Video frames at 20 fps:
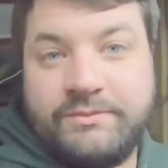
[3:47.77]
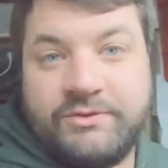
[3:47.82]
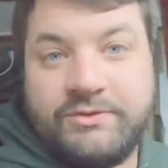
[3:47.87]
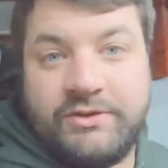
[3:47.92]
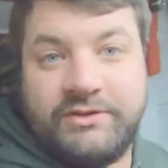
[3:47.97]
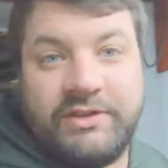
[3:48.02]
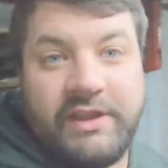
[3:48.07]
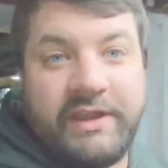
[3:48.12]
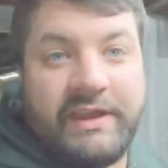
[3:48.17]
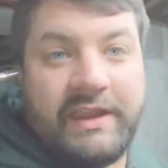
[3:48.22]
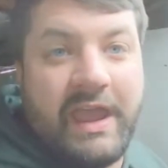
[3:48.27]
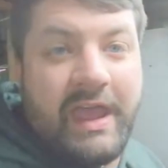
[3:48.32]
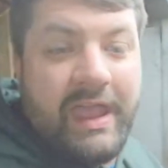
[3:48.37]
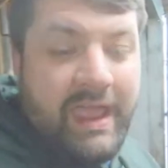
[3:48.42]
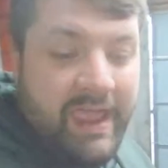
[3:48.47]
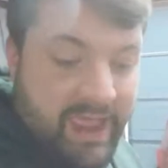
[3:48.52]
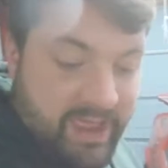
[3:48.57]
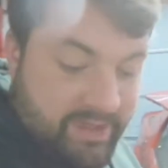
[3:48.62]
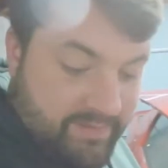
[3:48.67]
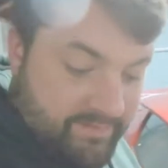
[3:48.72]
just like I
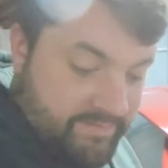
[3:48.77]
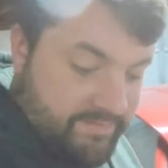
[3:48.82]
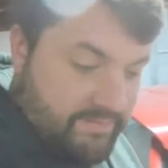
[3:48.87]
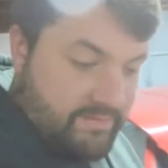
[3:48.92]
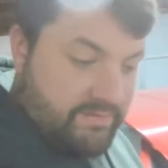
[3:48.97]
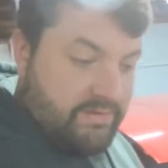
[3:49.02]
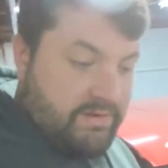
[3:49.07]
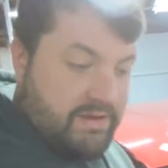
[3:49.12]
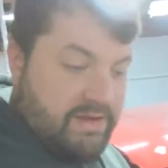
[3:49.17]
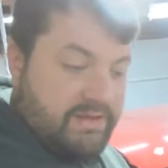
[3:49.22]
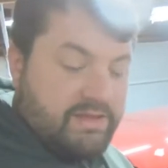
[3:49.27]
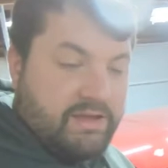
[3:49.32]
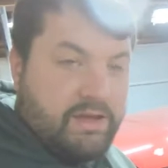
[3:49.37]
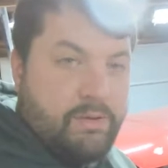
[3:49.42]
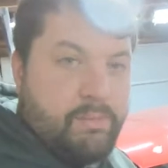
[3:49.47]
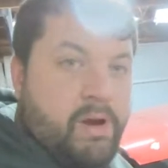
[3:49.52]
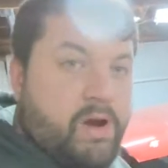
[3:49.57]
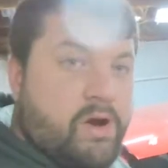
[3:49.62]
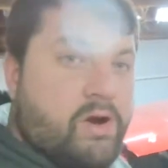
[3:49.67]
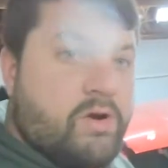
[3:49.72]
have in the
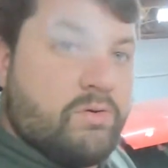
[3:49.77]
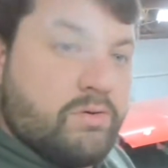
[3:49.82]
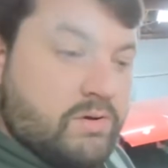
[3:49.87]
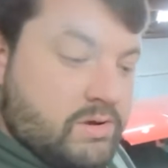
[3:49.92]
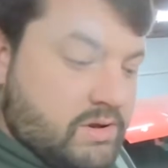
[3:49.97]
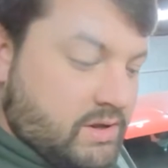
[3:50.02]
Camaro.